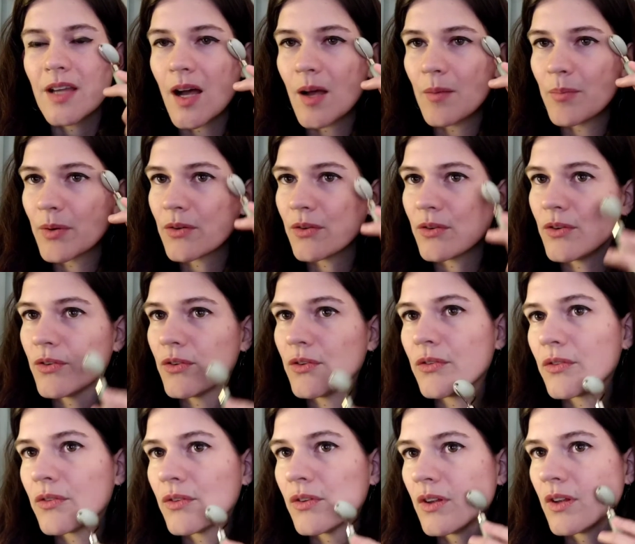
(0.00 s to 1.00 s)

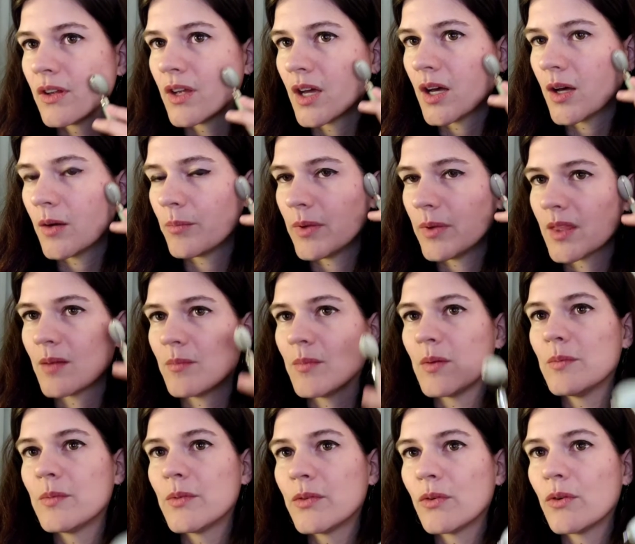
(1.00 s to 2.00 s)
topicals, helping
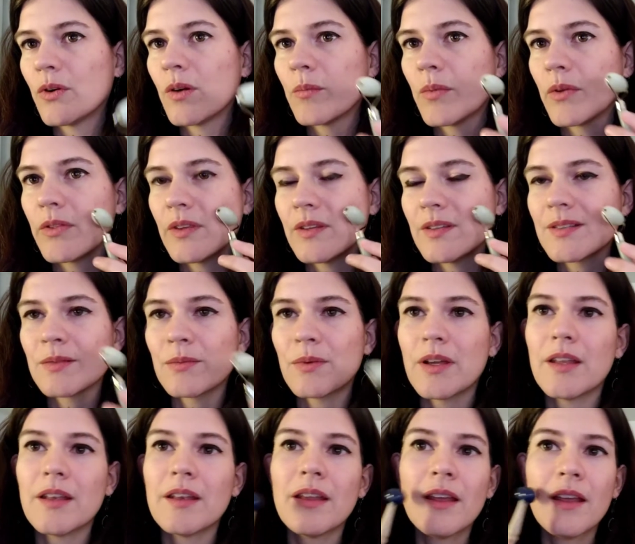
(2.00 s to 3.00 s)
them absorb with this
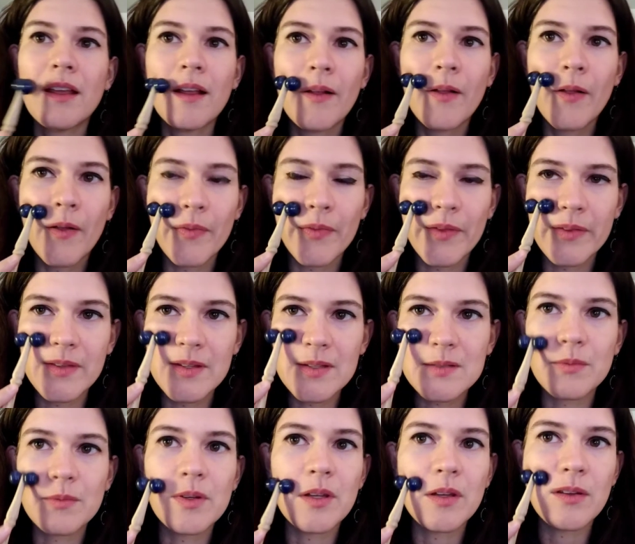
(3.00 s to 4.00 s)
one. And then
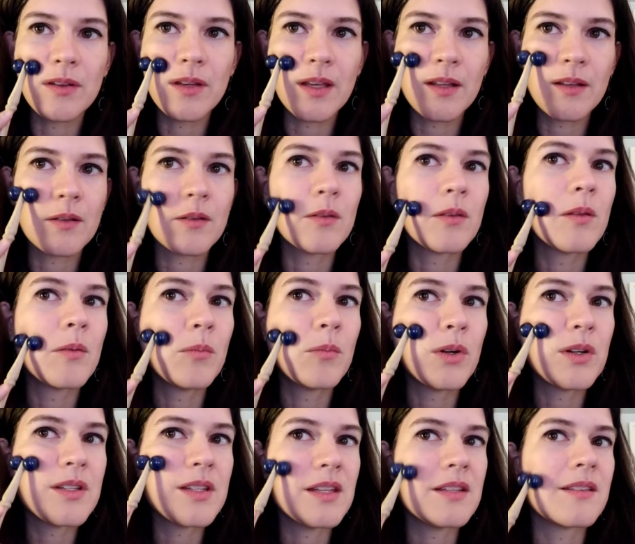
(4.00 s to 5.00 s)
this one you get the
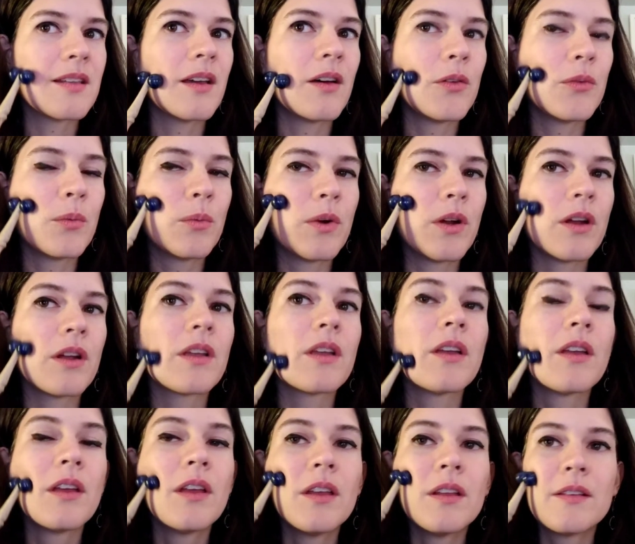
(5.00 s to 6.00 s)
more detailed
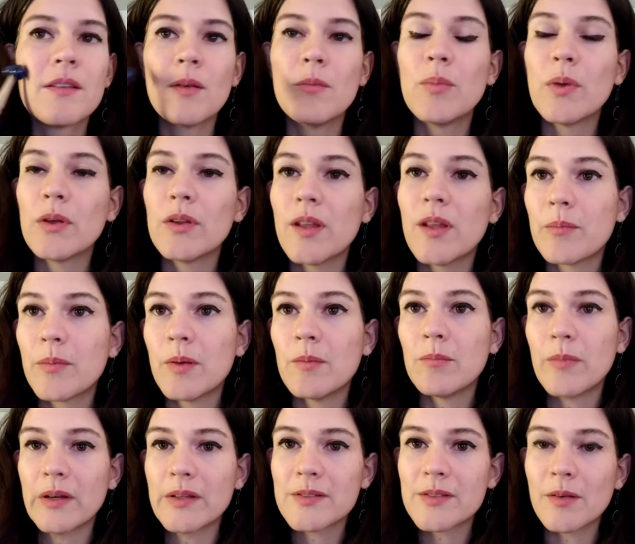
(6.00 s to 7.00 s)
work to build up
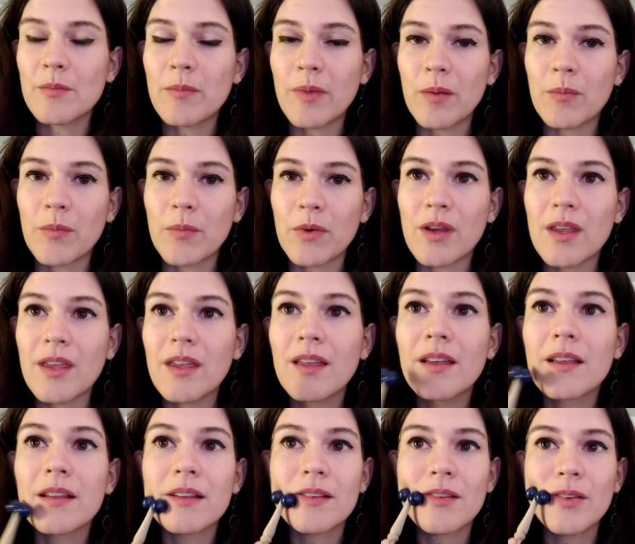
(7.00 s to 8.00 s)
the muscle
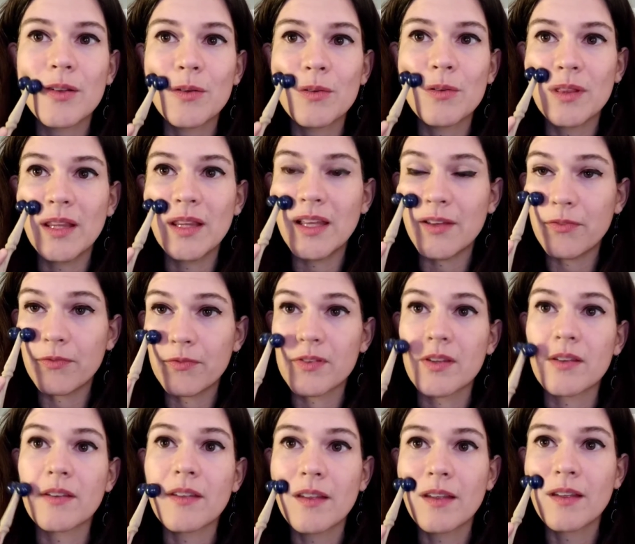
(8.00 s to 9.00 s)
memory to
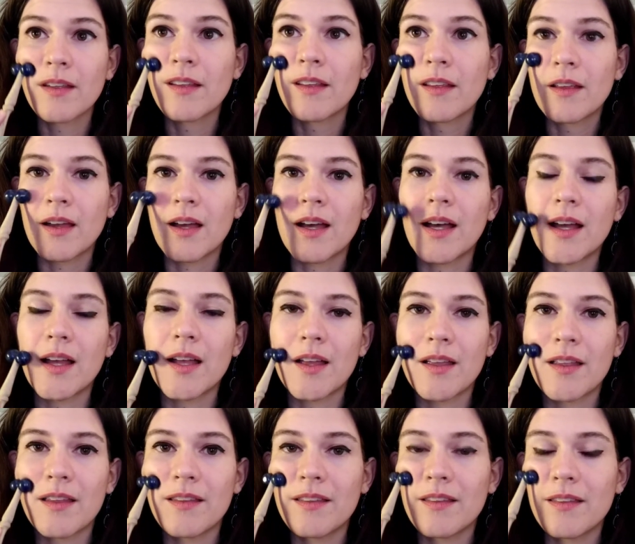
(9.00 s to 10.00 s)
lift
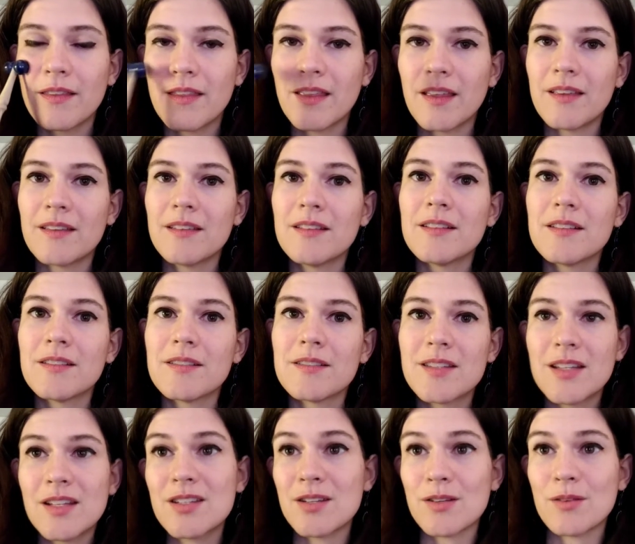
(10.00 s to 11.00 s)
the
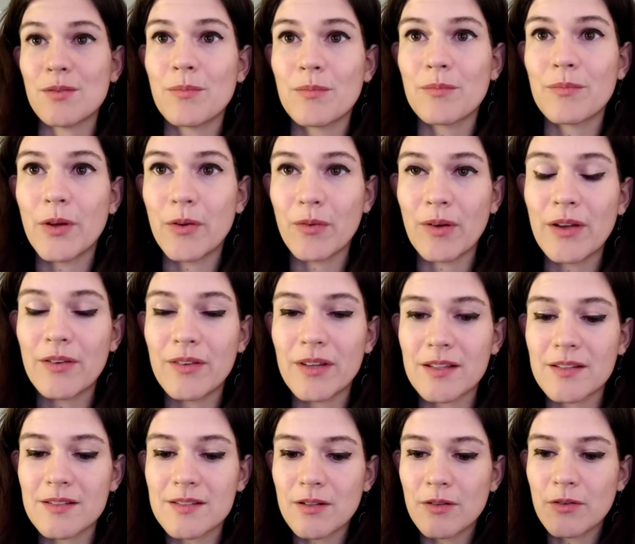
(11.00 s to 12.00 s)
tissue around
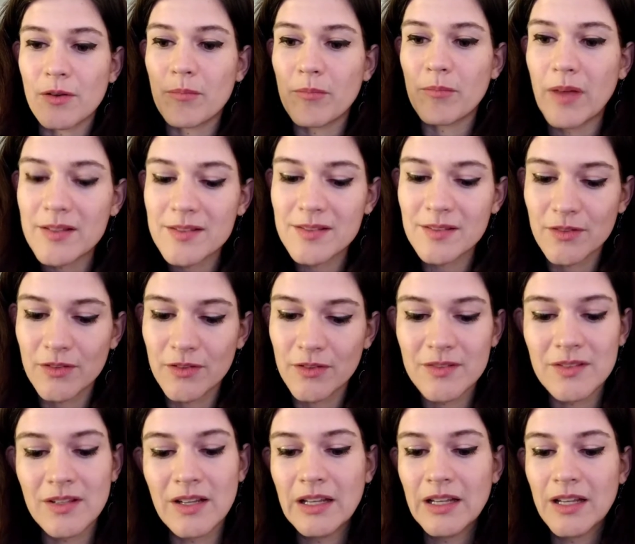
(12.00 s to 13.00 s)
it. So our
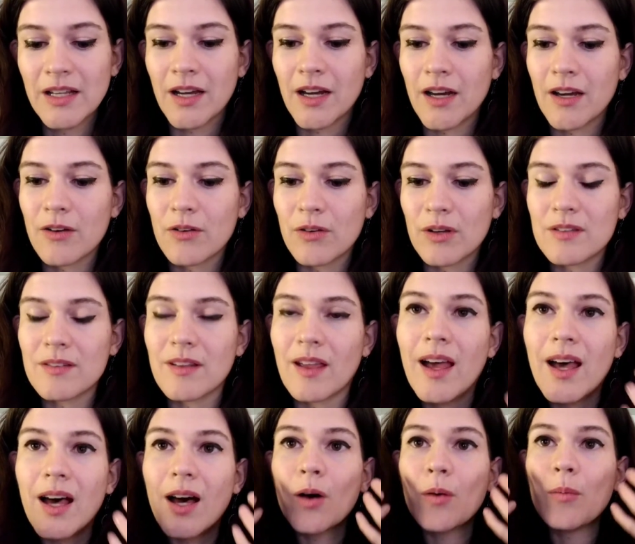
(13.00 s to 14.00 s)
muscles are going
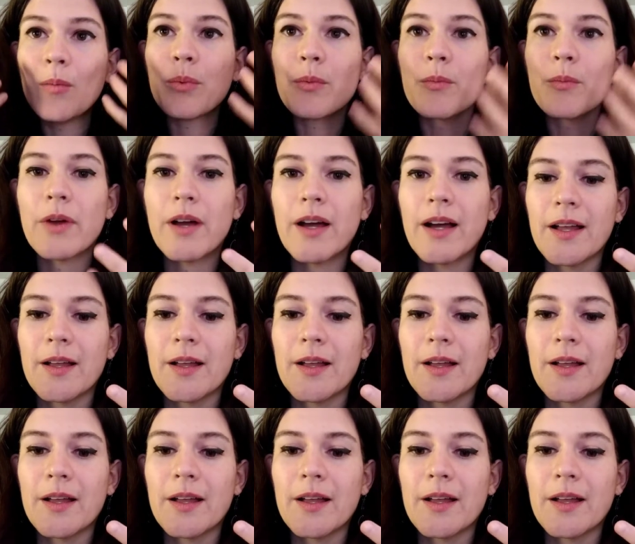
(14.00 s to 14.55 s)
to help